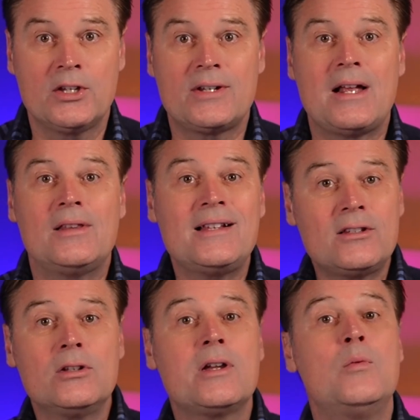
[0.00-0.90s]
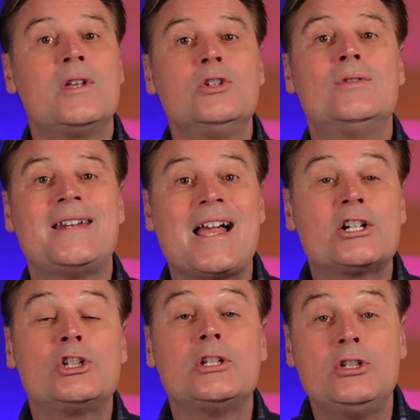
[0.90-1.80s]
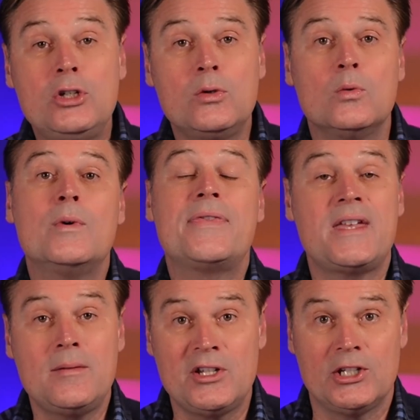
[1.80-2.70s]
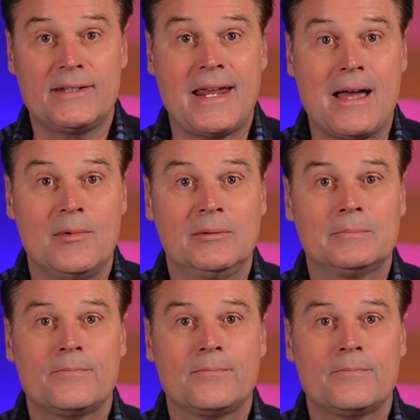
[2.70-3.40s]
So now let's look at what you can actually do with the Images tab.